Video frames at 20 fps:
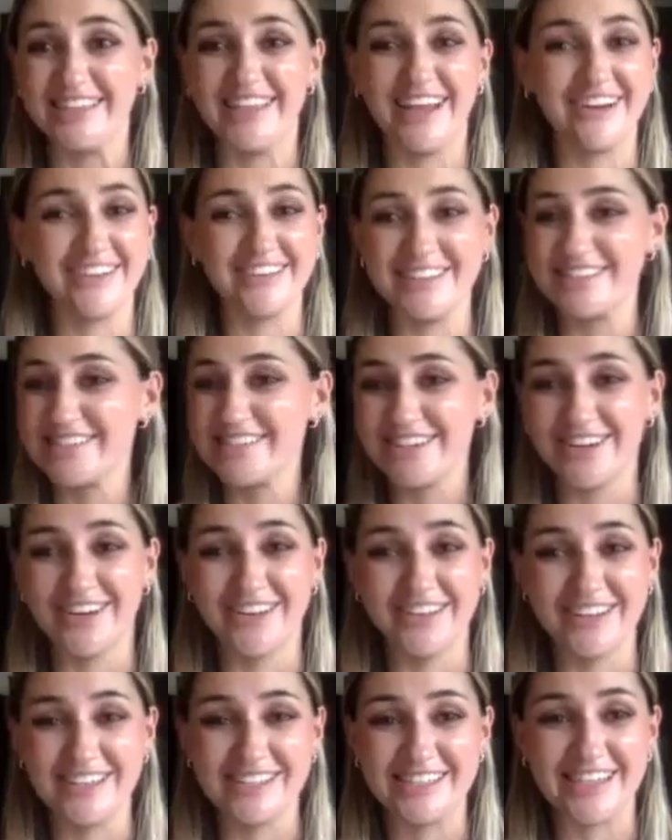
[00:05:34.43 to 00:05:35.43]
there and listen to
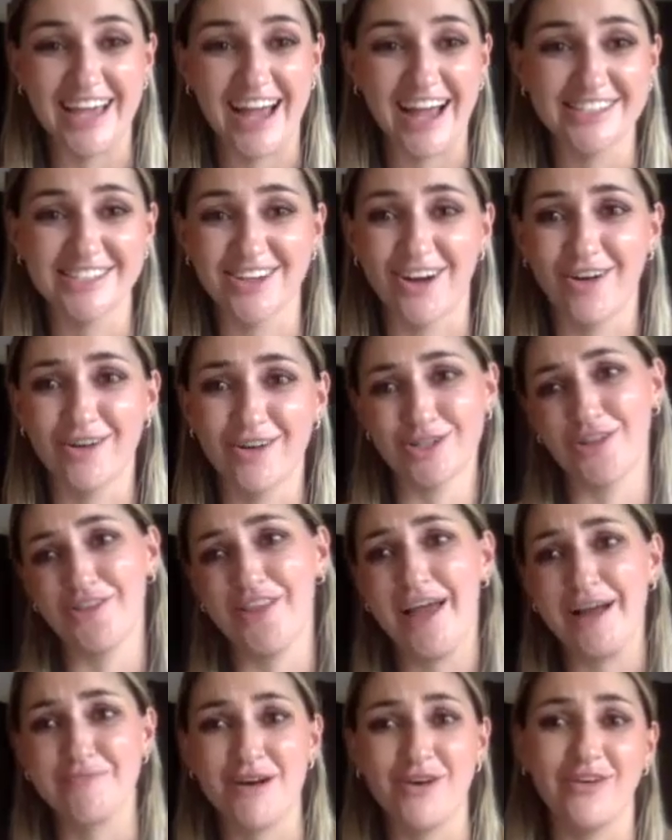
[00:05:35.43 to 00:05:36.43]
all these sad songs on
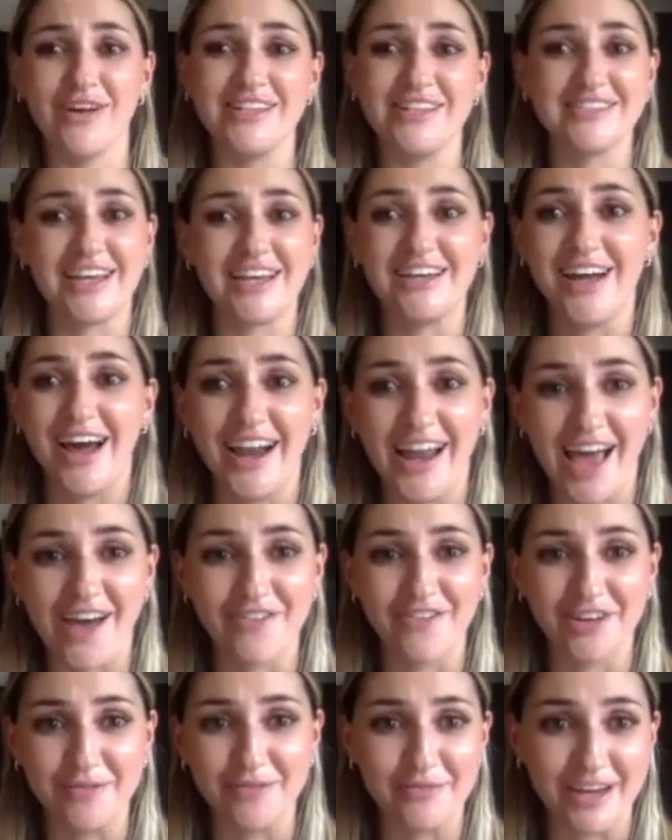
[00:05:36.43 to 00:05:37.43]
like my Wednesday night
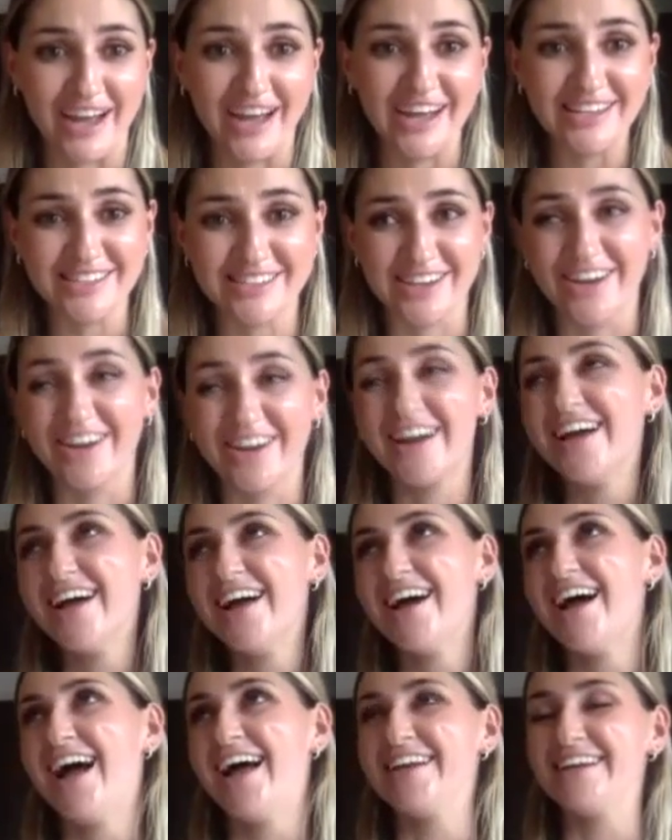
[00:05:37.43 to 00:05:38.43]
having a beer, so
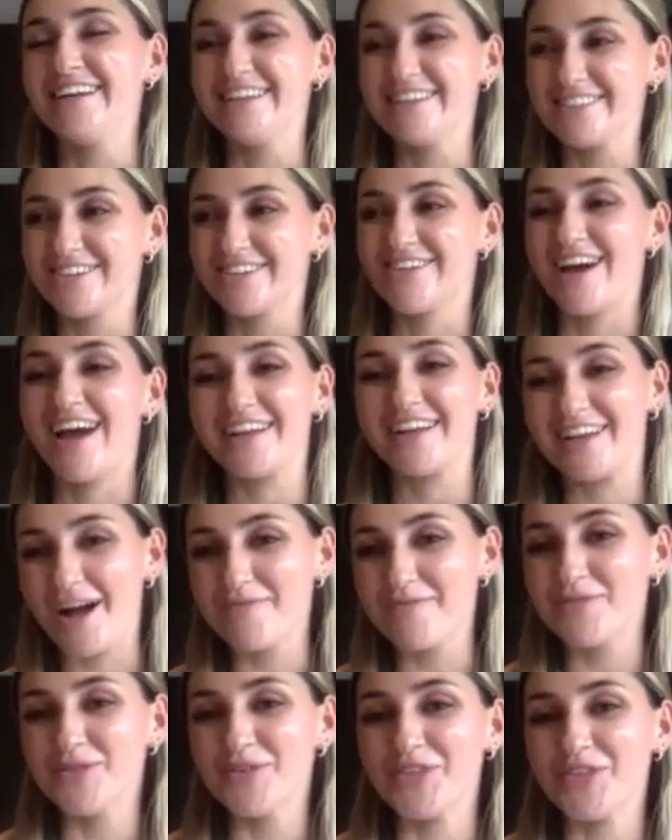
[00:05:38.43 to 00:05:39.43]
I needed to write a
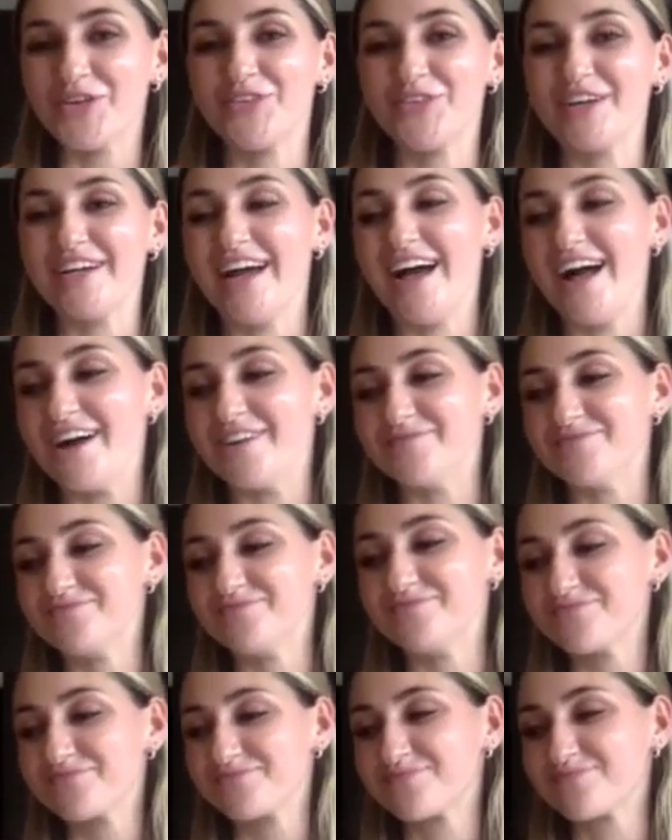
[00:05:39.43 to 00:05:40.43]
couple that were
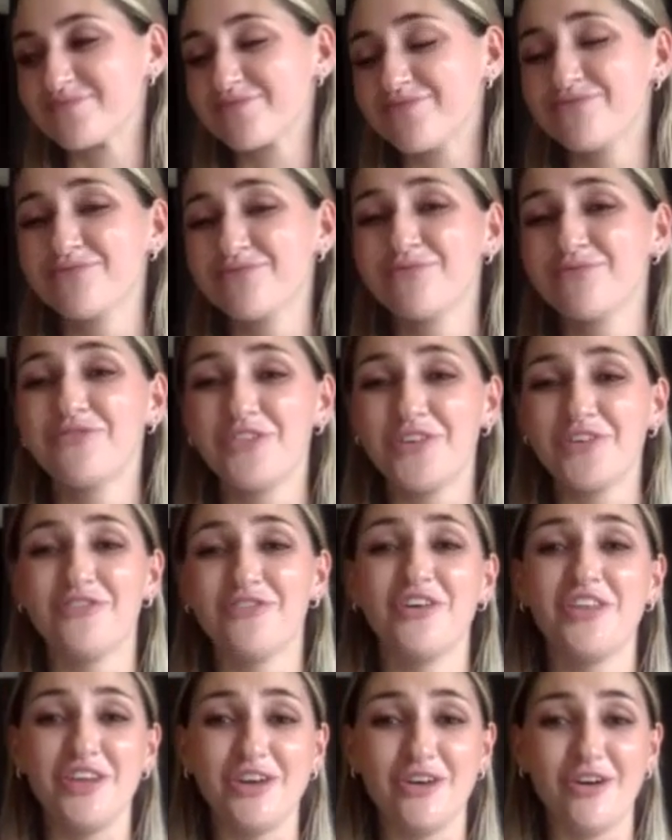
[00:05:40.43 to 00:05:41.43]

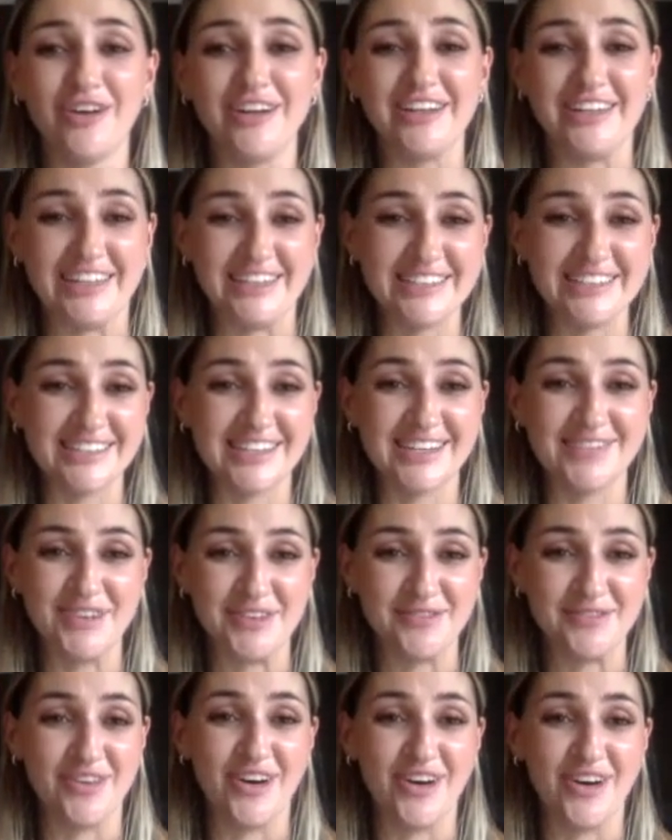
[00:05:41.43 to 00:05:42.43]
for the audience a
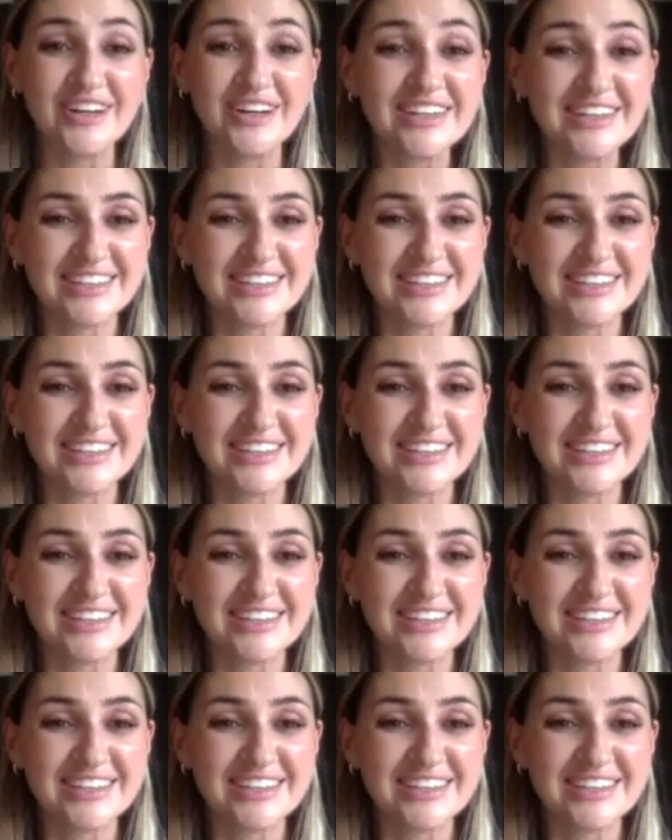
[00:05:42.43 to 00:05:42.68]
bit more.